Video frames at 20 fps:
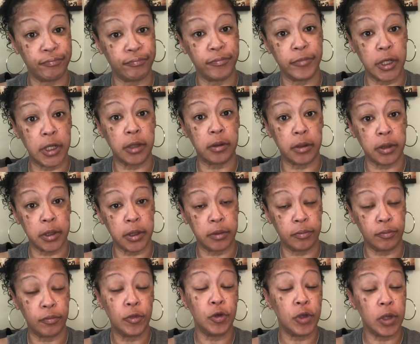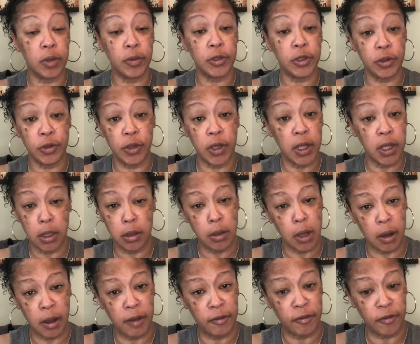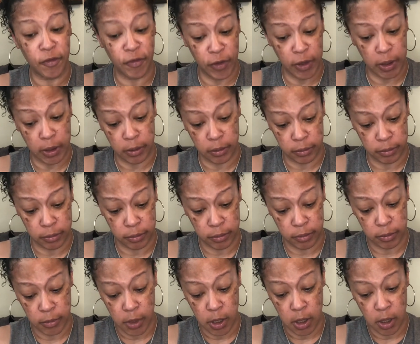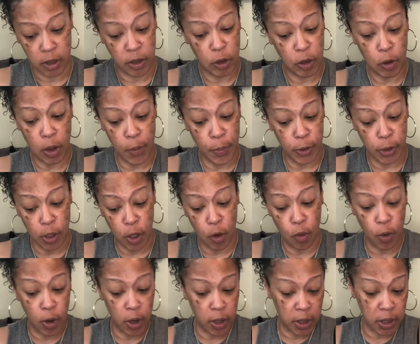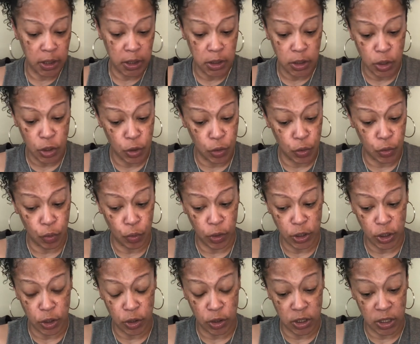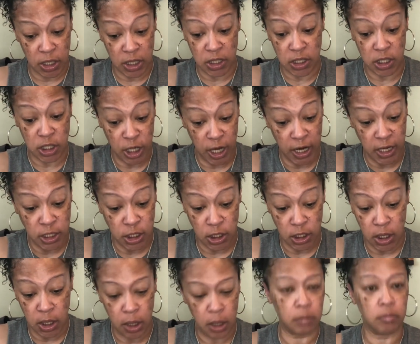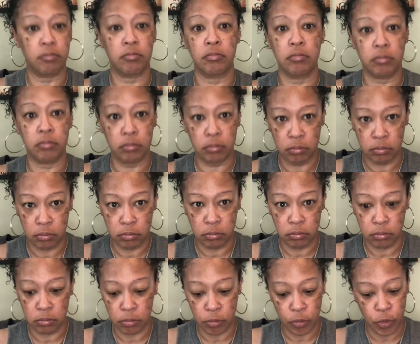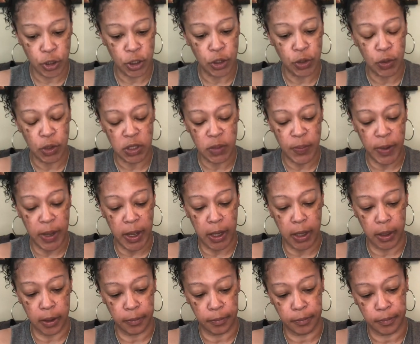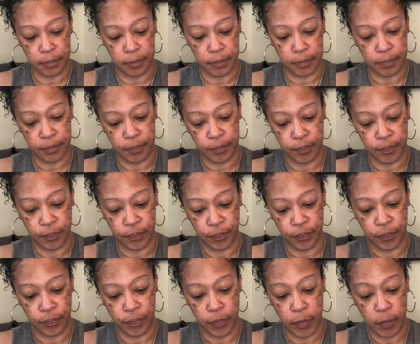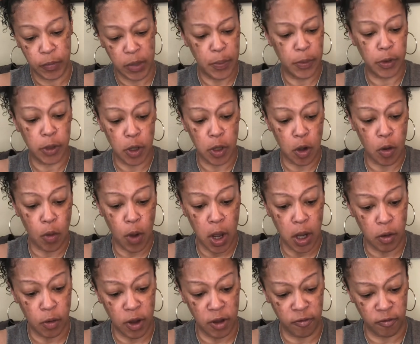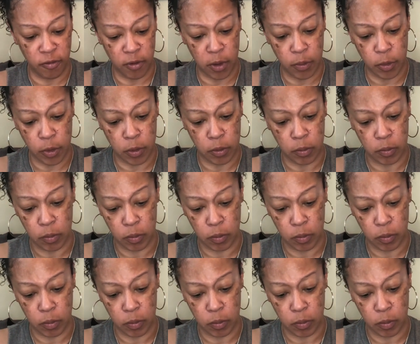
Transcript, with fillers: Literally, you get what you get and you don't have a fit. You ain't put no work into what you, into changing what you expect. People are going to walk away from you.